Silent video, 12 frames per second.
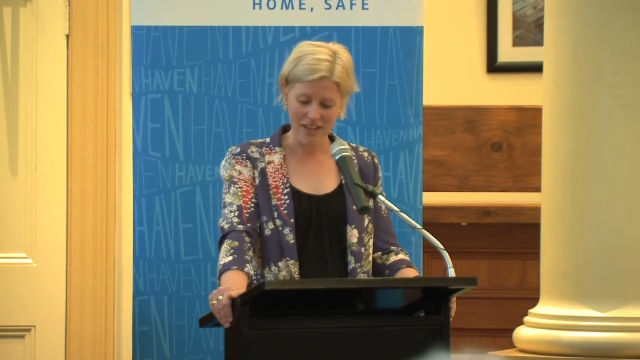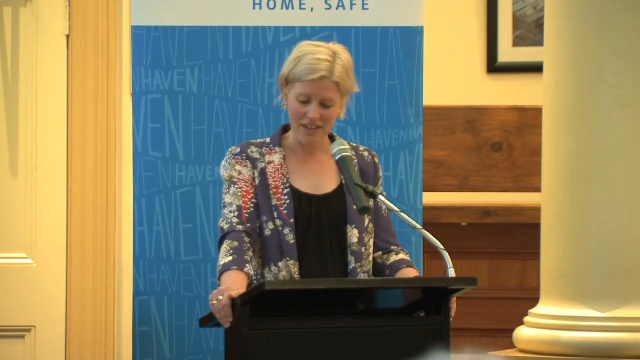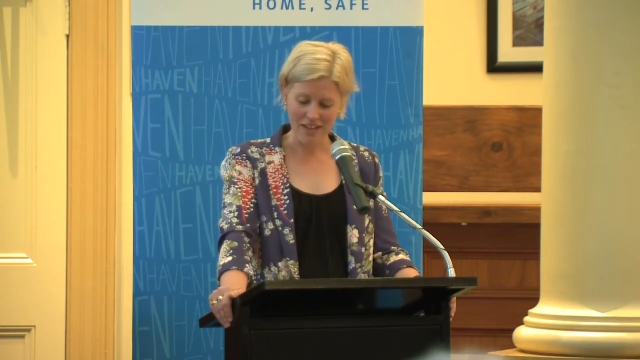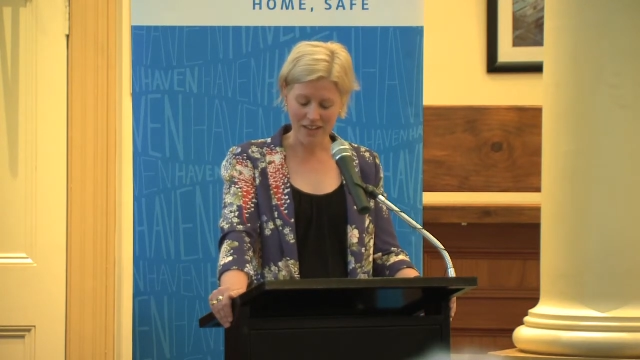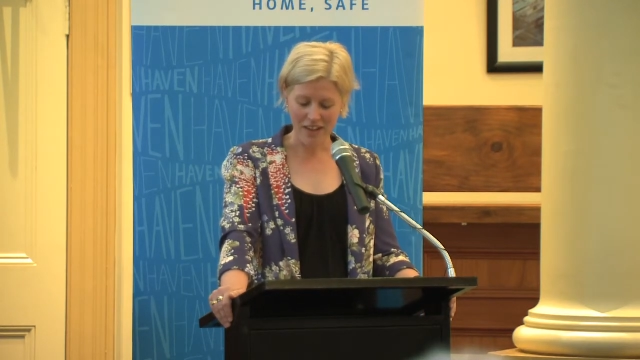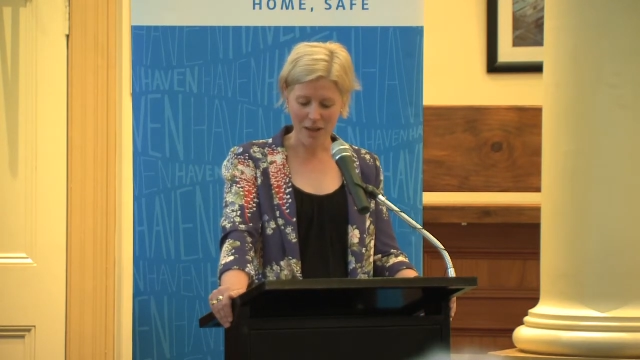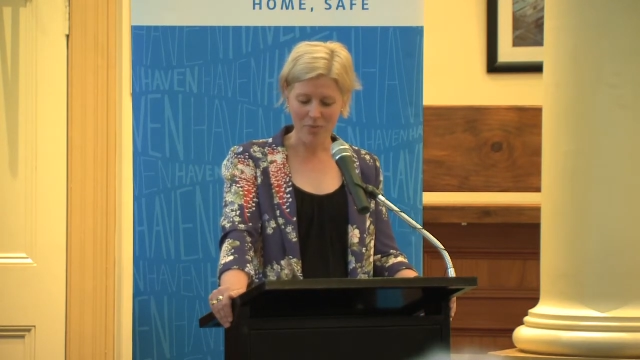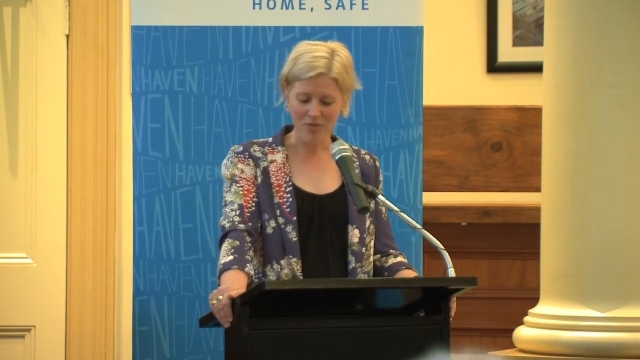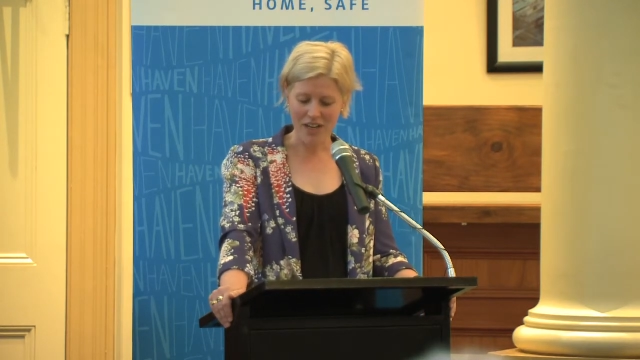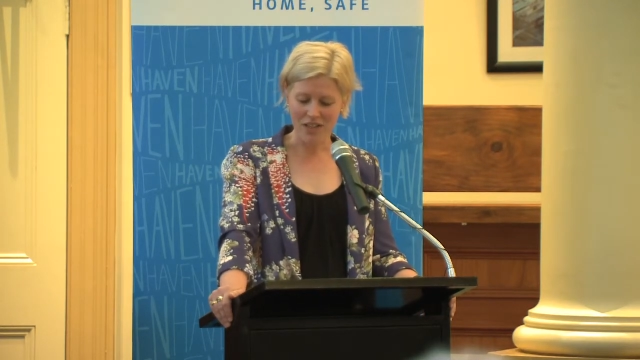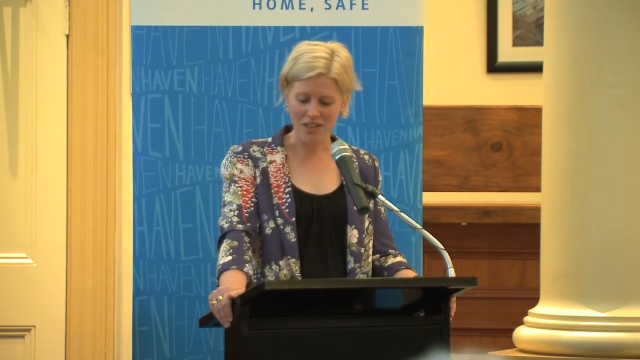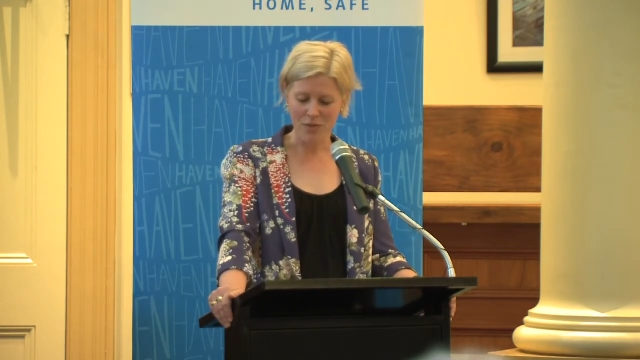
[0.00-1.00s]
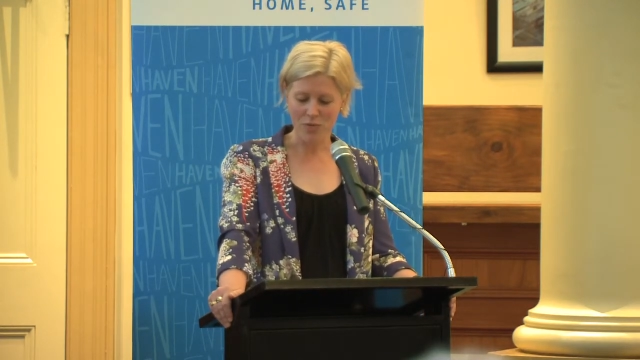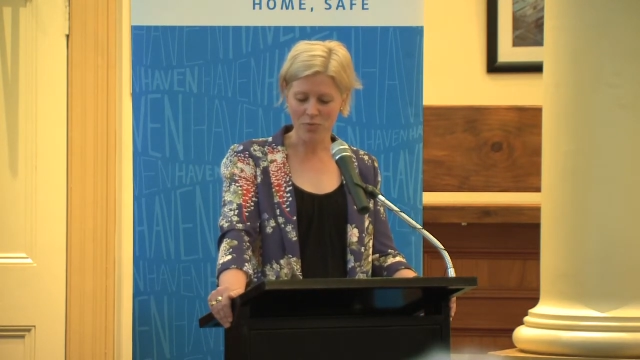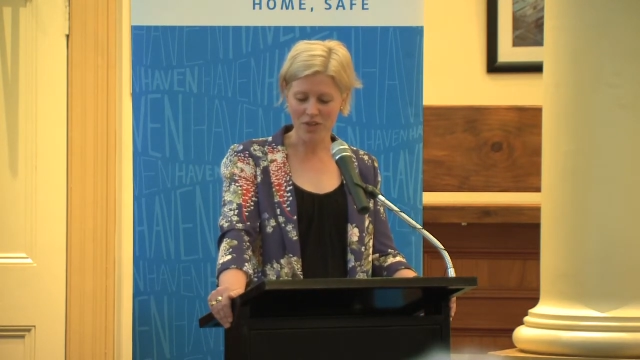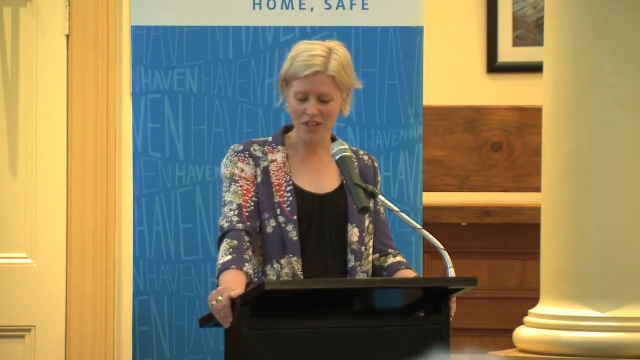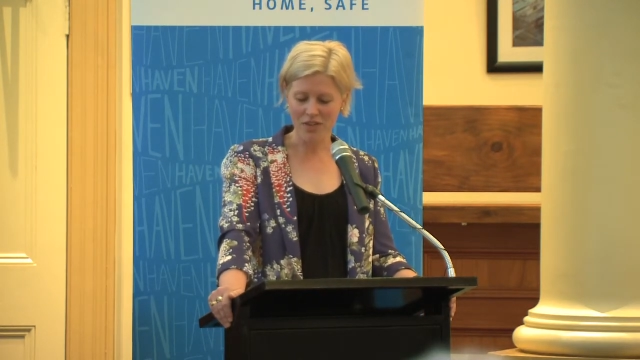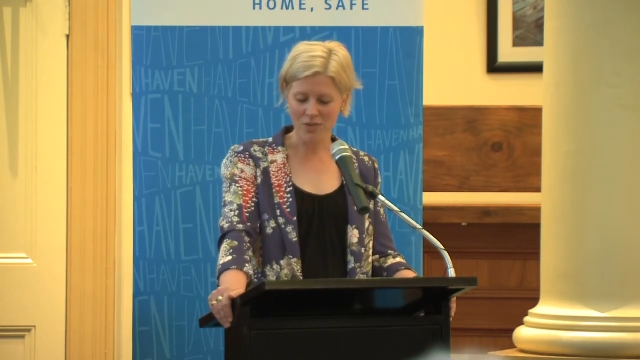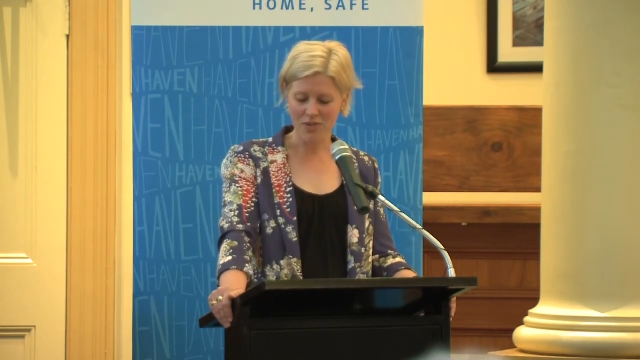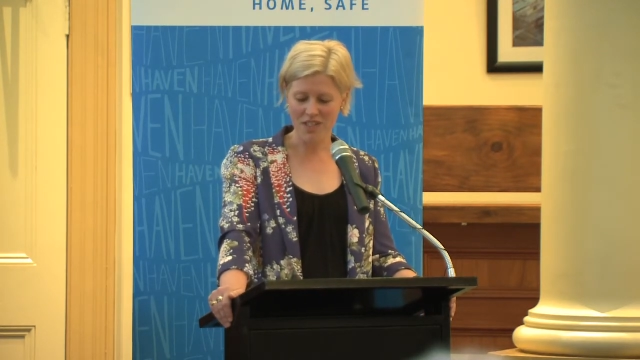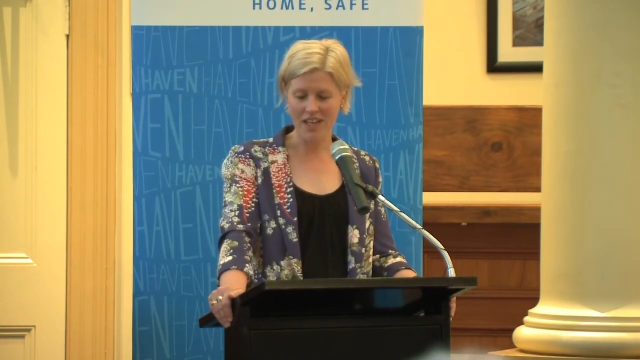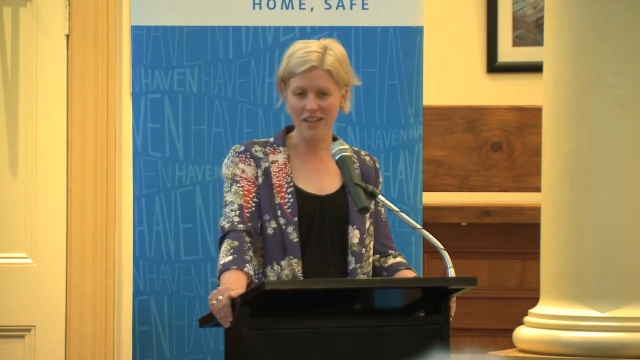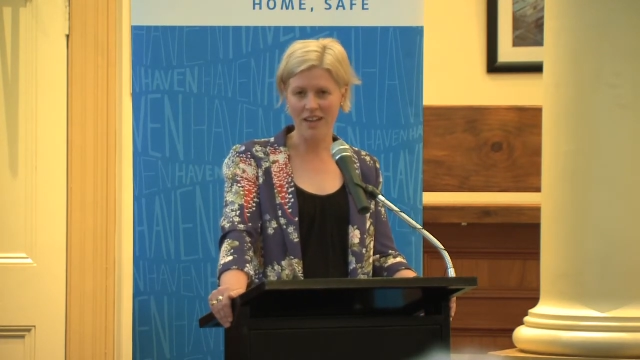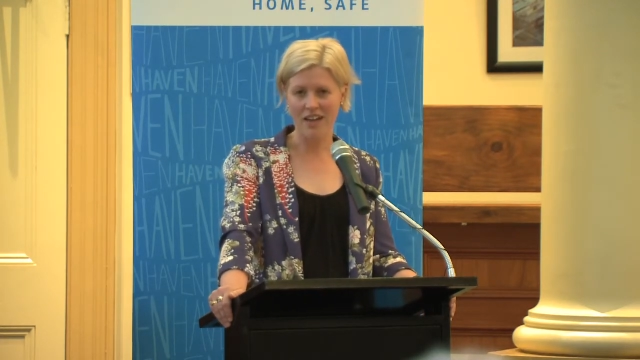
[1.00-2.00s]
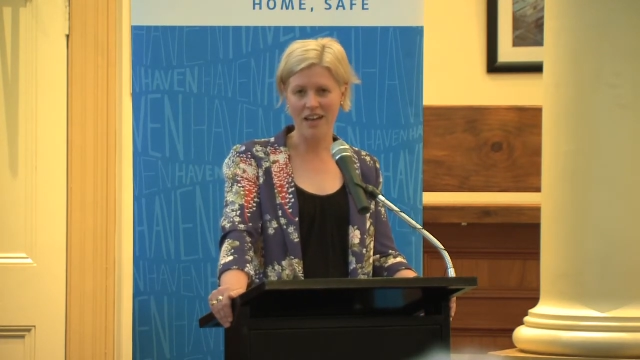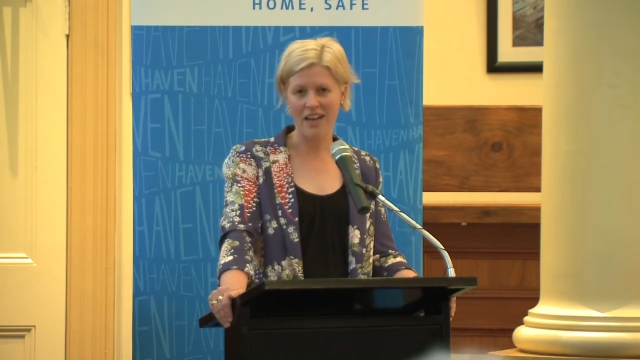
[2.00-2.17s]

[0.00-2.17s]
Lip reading: the collaboration that will bring it all together